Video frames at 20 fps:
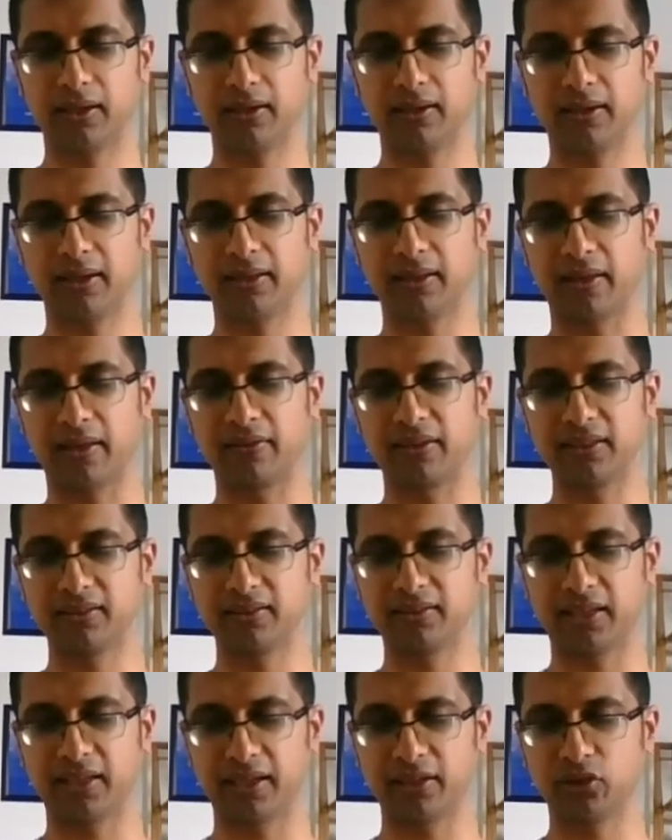And at
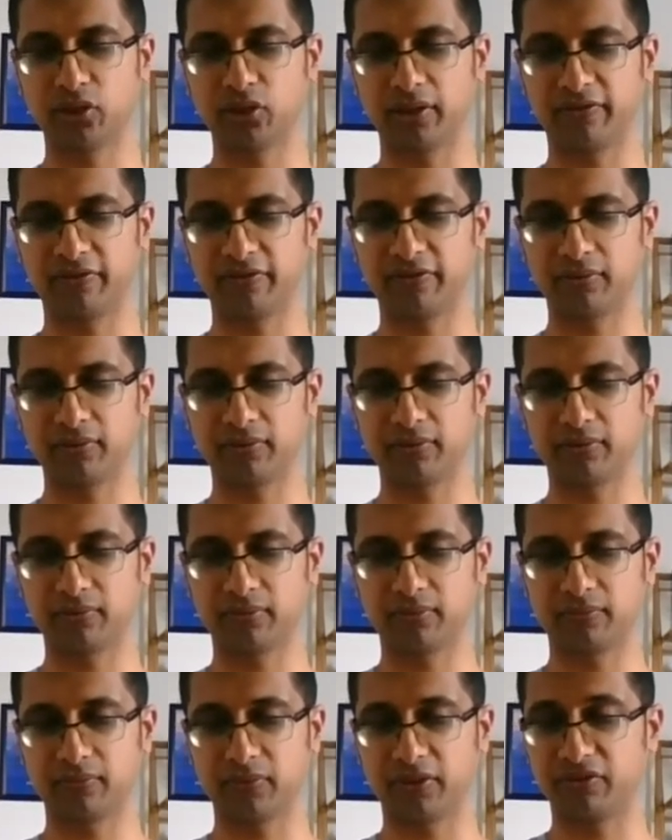this stage, if
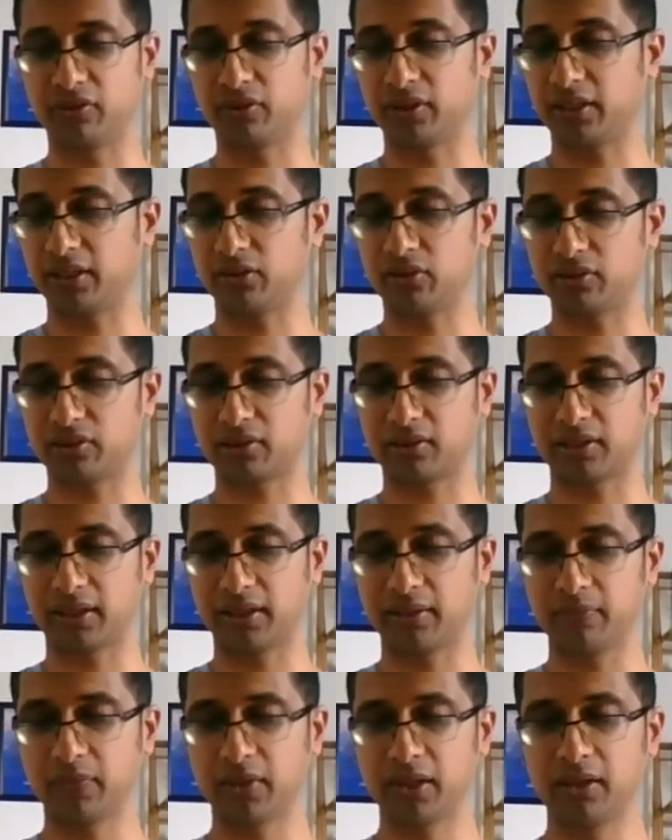you need to
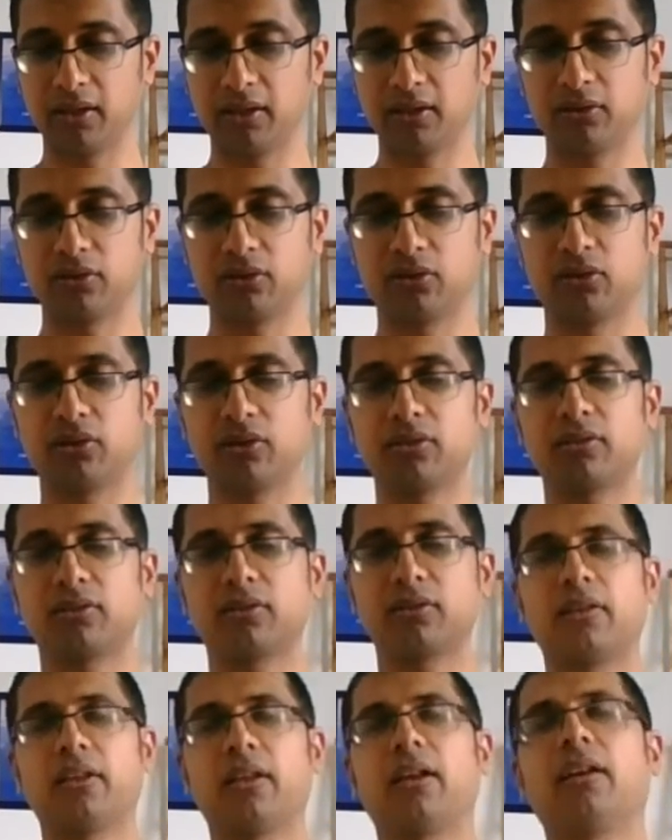sleep, you
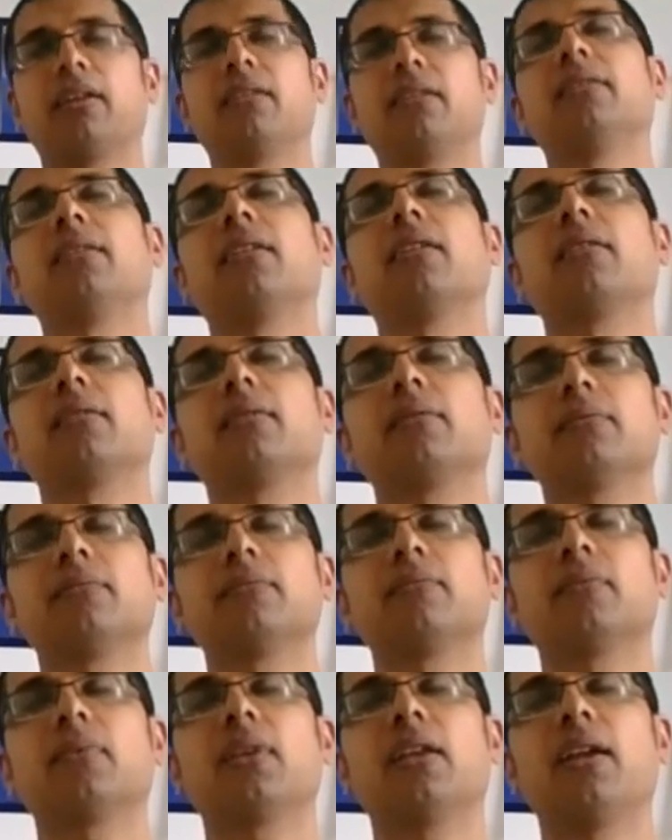just lie
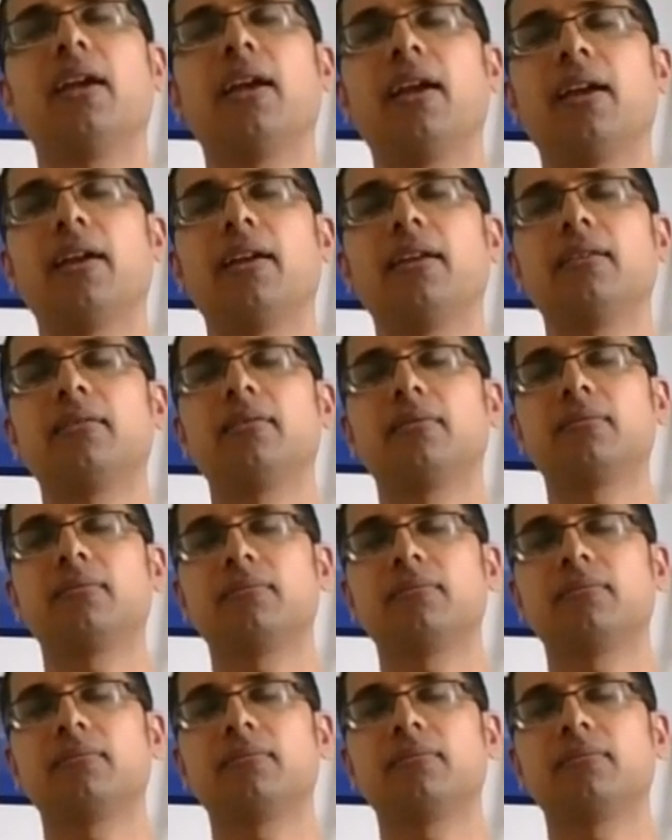down and